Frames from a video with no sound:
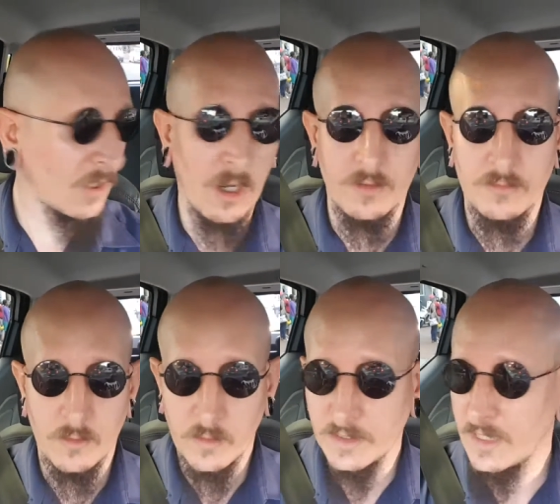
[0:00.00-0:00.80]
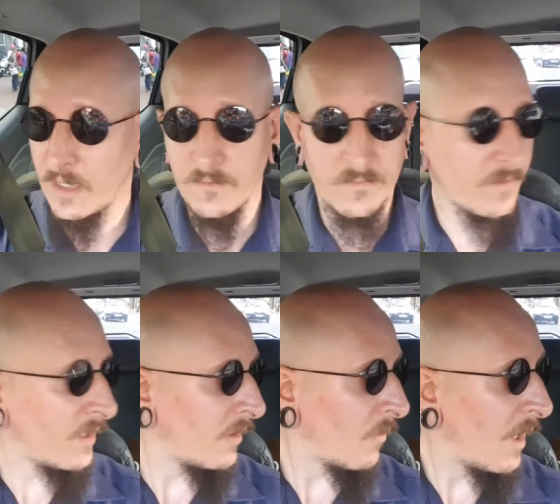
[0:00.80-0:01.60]
cotton, always have
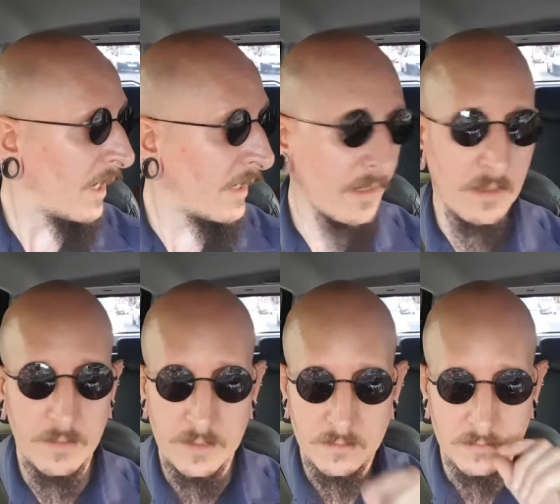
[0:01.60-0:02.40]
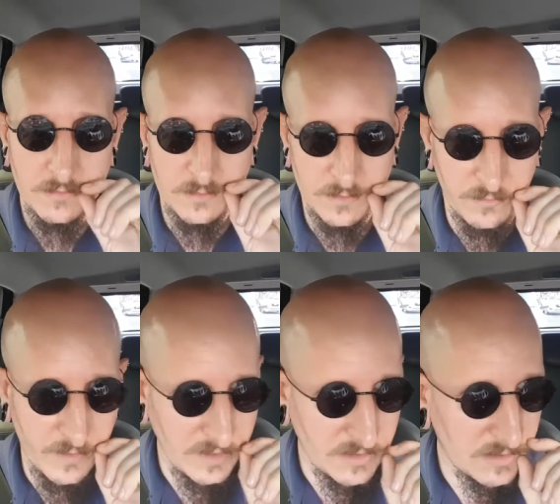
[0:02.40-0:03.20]
uh, wire. I mean, the
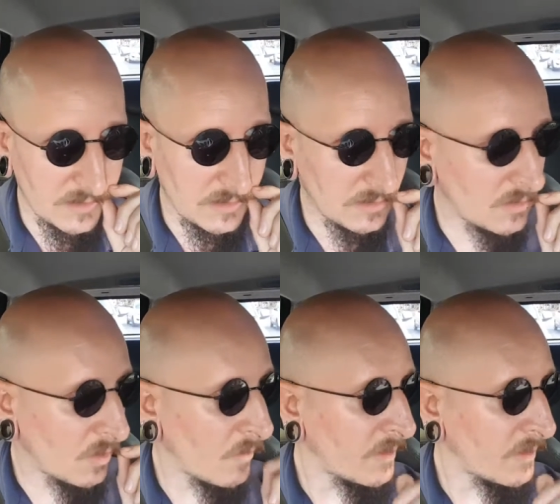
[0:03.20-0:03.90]
rest you're